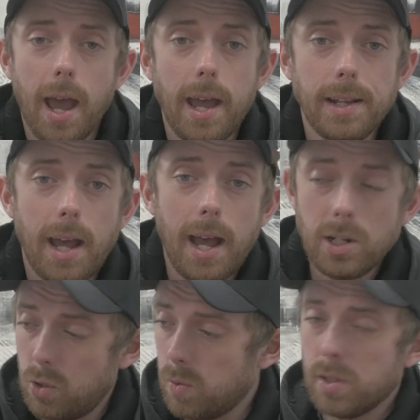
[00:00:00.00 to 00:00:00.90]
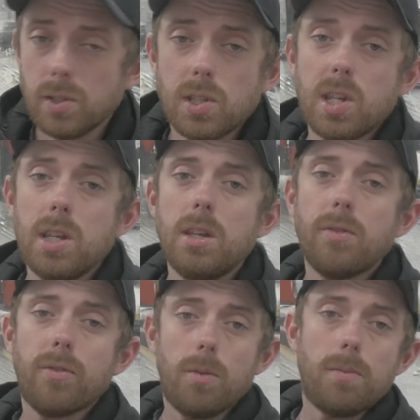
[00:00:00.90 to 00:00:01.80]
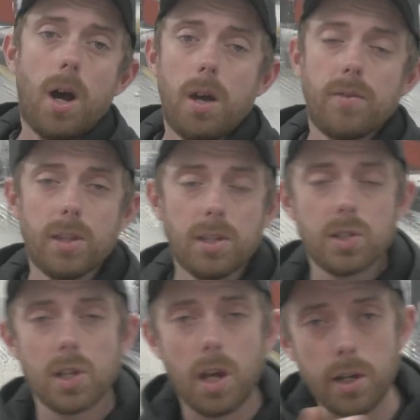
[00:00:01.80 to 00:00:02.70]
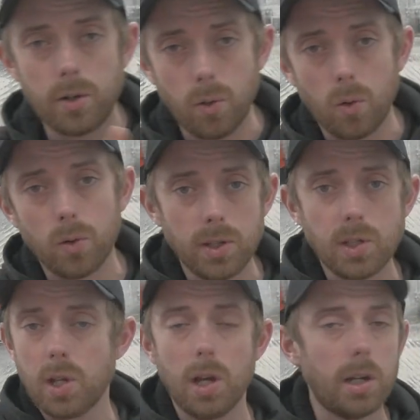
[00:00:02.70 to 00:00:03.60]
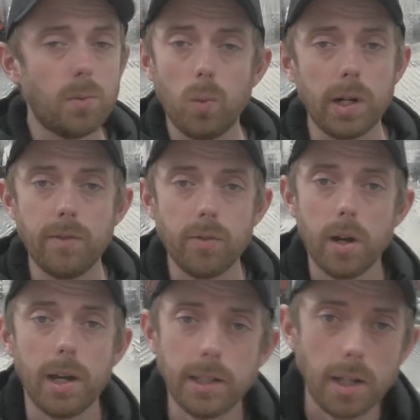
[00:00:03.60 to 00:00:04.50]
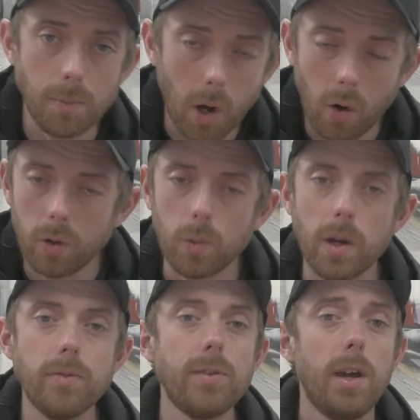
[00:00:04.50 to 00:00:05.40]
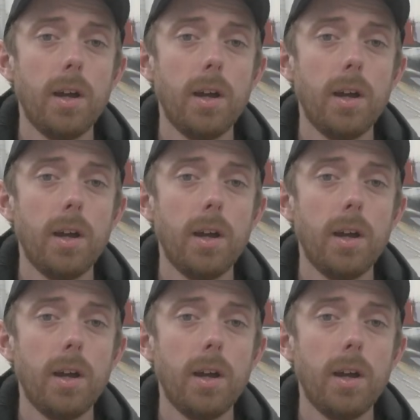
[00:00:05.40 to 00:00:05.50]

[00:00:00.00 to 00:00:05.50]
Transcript: And as you can see from either this side or this side, whatever I end up going with,